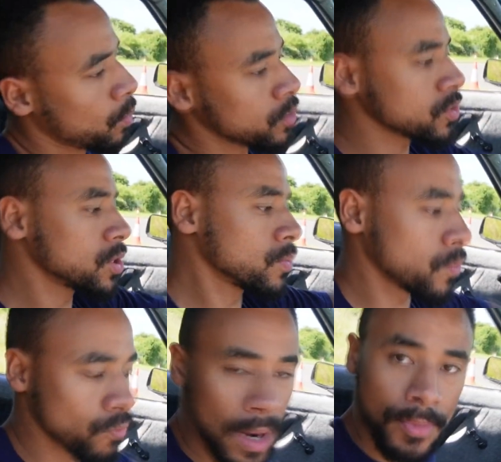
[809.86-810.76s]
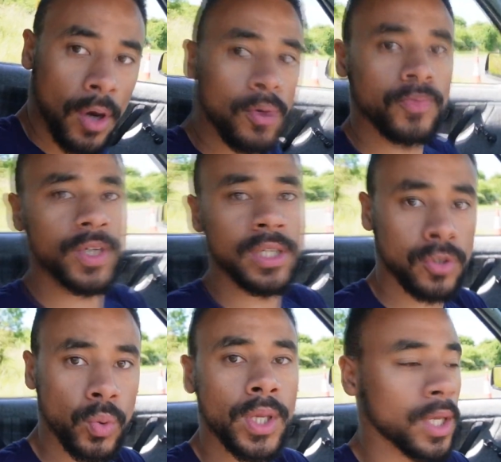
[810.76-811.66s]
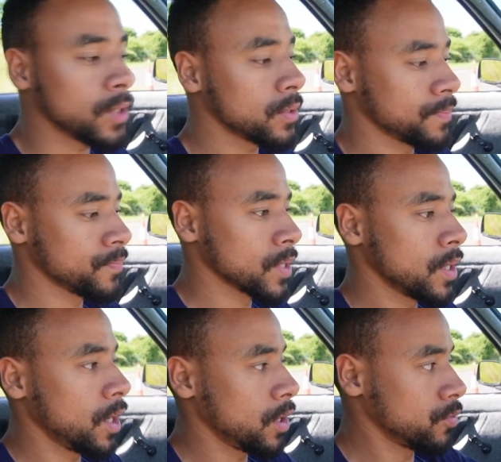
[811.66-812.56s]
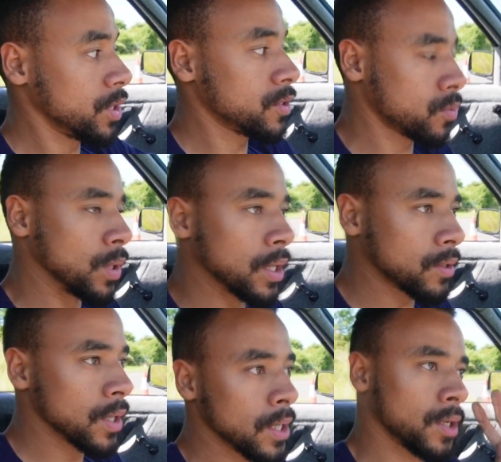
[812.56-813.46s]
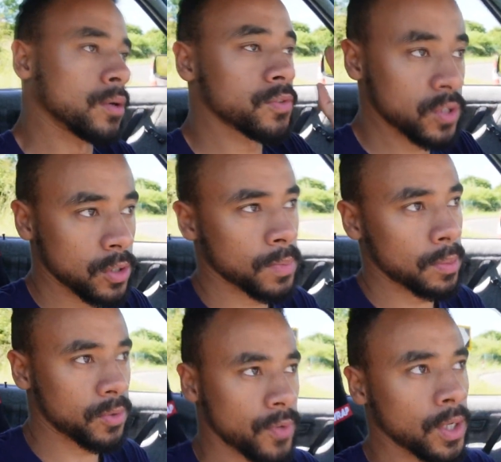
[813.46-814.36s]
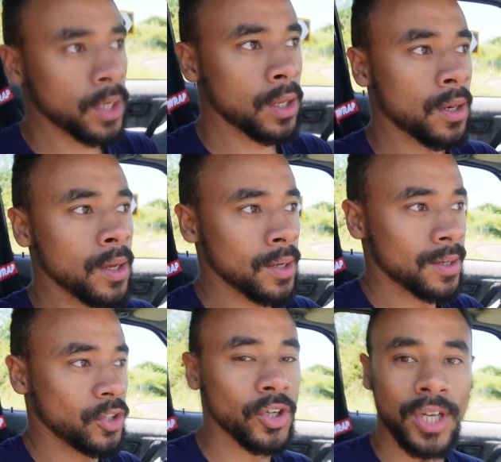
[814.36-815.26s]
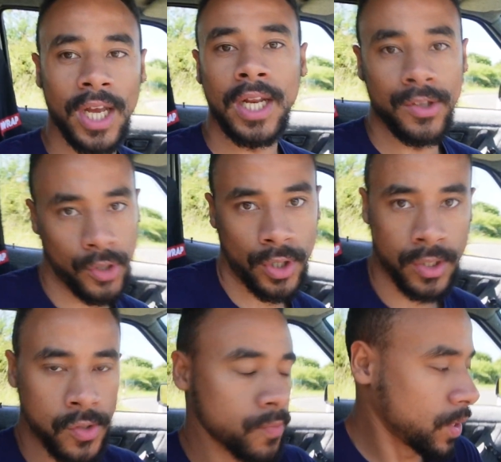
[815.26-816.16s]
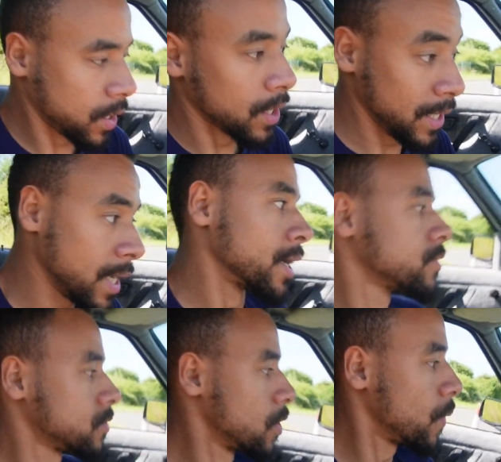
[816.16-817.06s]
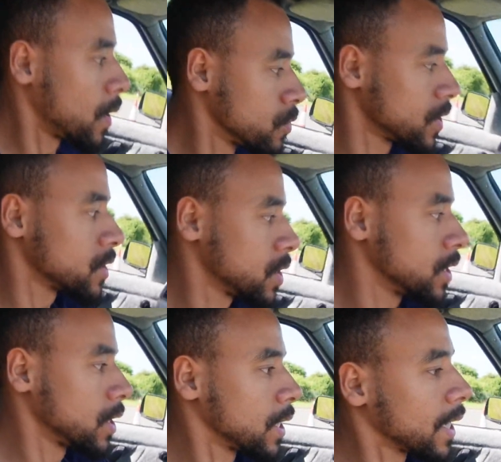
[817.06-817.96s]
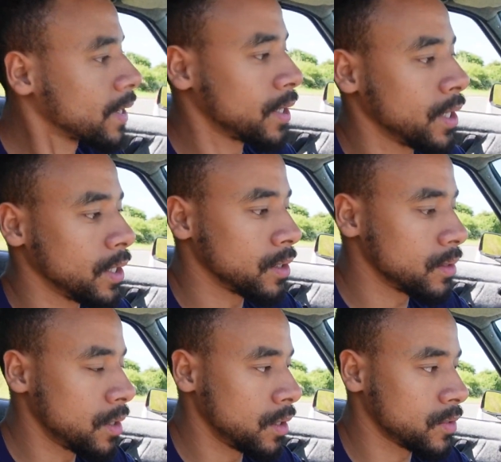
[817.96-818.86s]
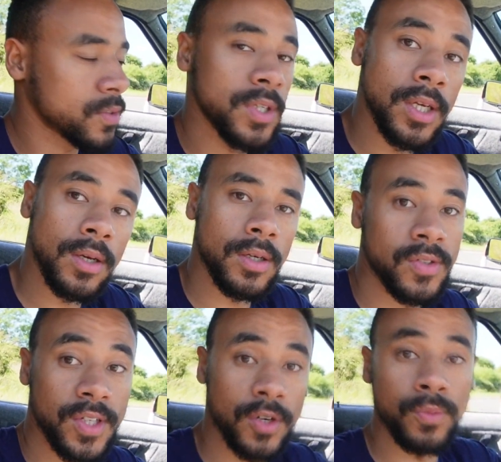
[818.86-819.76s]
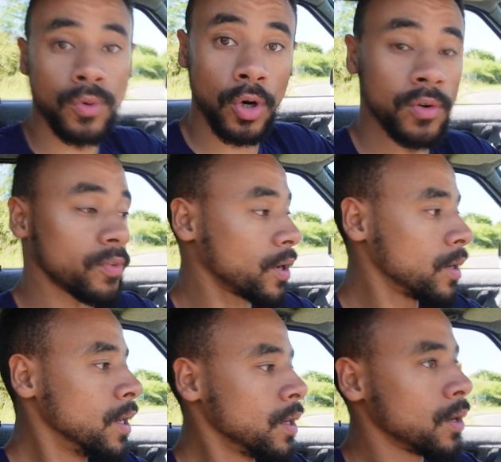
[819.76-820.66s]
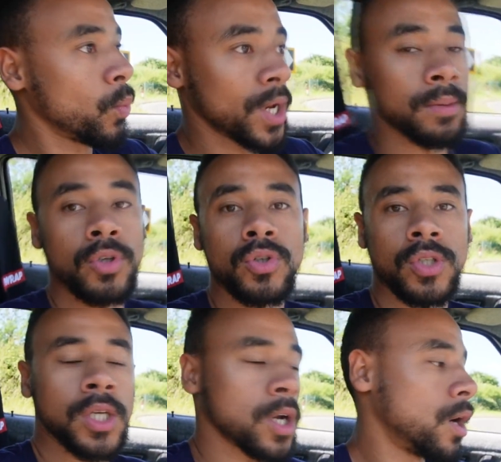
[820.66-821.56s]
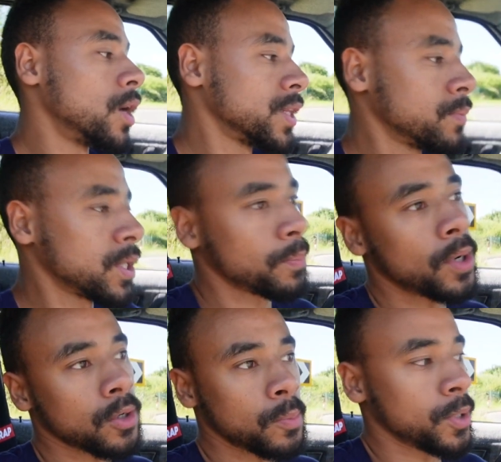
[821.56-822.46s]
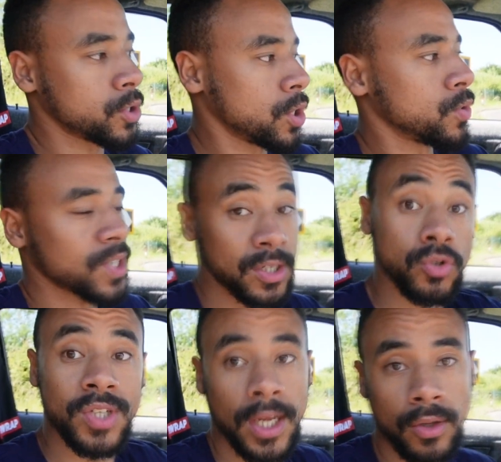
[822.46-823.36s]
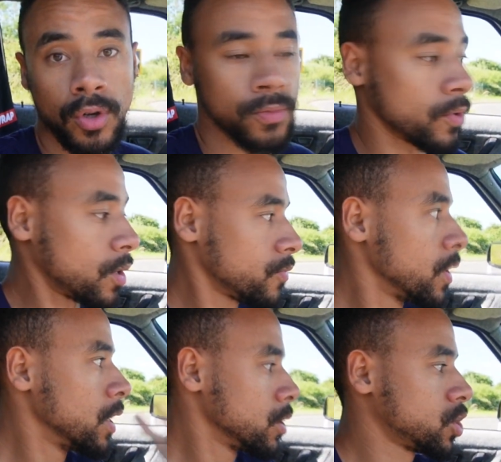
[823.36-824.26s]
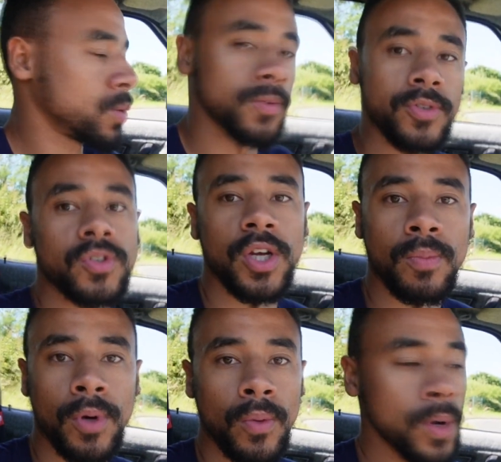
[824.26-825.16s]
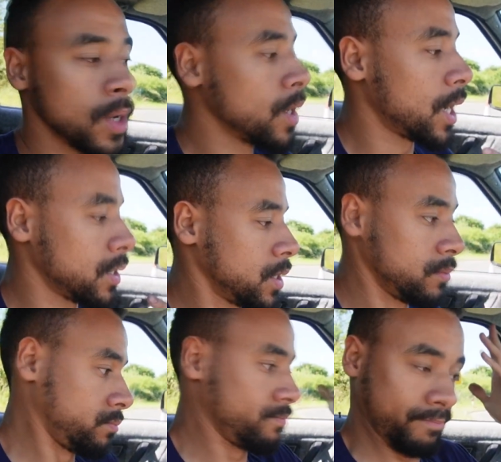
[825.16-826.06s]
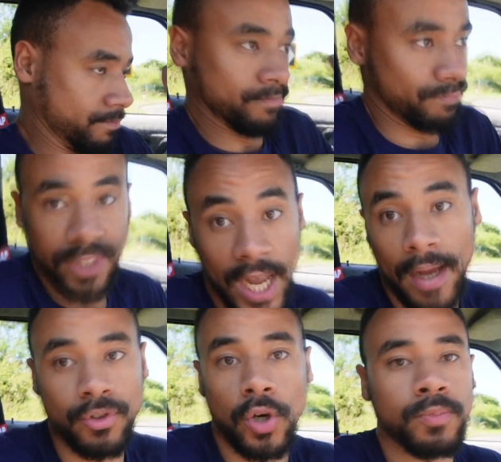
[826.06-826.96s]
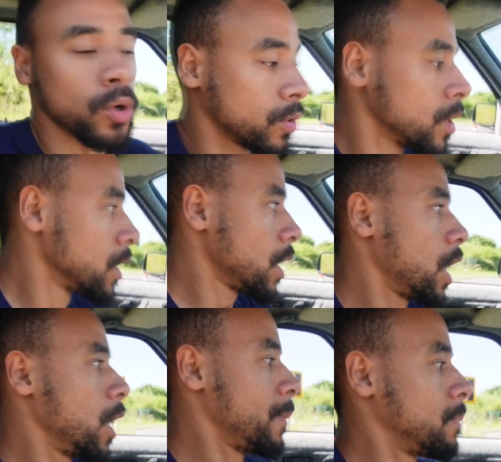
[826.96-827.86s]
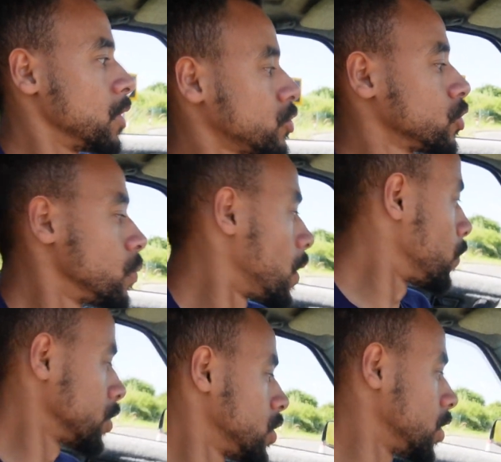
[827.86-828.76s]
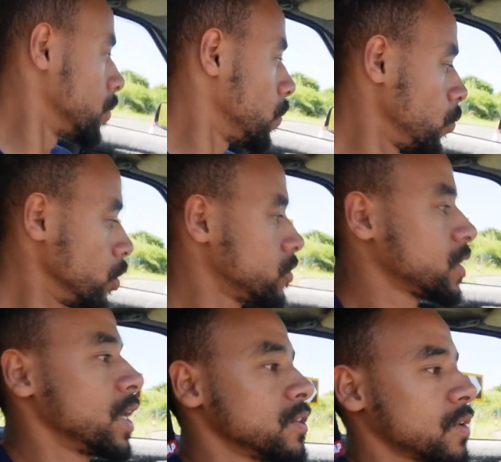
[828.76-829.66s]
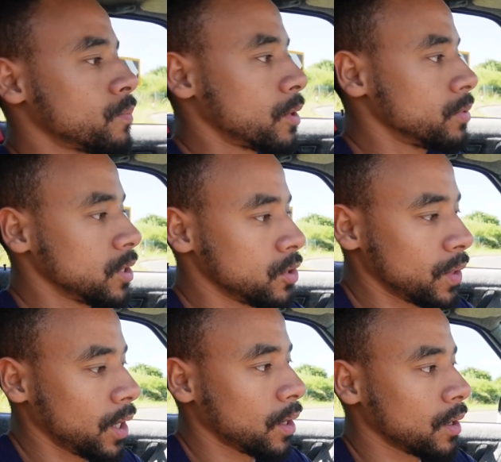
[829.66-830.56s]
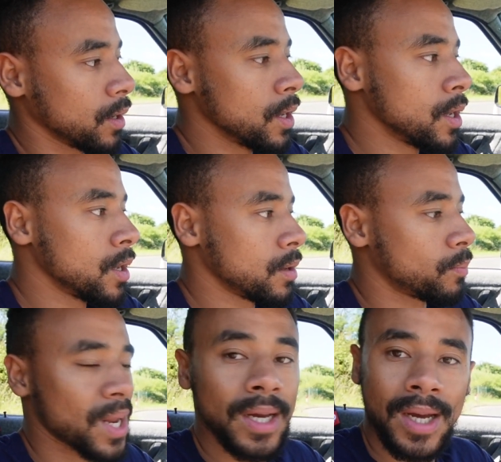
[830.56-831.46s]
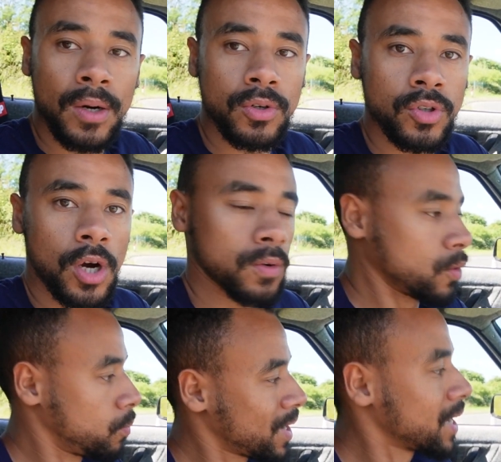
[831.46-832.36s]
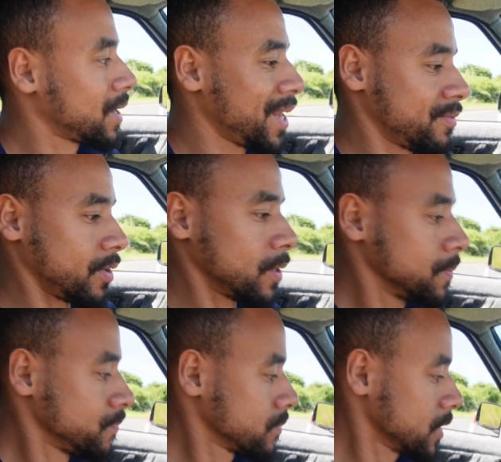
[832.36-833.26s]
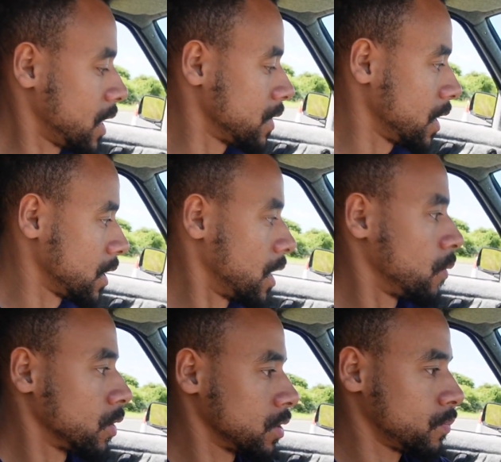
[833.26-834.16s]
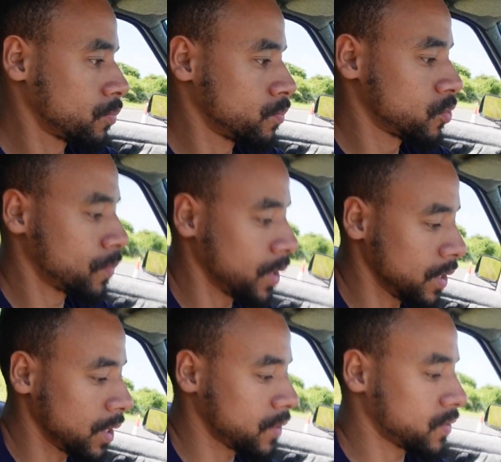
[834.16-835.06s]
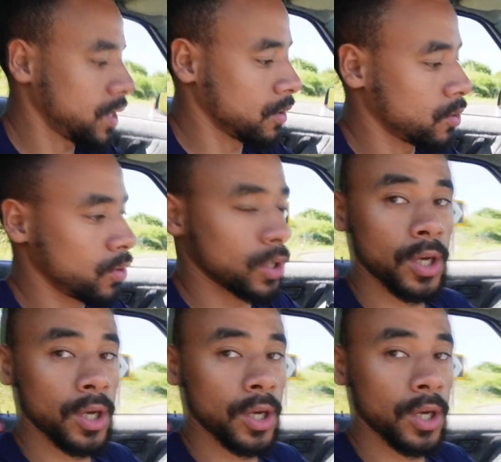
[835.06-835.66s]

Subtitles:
was going to wrap the whole thing in tweed, grey tweed. Now obviously you might be thinking, you're going to get it dirty and stuff like that. Yes, so I was actually going to get a steering wheel cover when I'm using the car, and then when I park up at shows I can just take the cover off, show off the steering wheel, and then yeah, job done. I'm not sure what I want to do. Worst case, I'll probably do it in black Alcantara or black leather, and then I want to spray this in color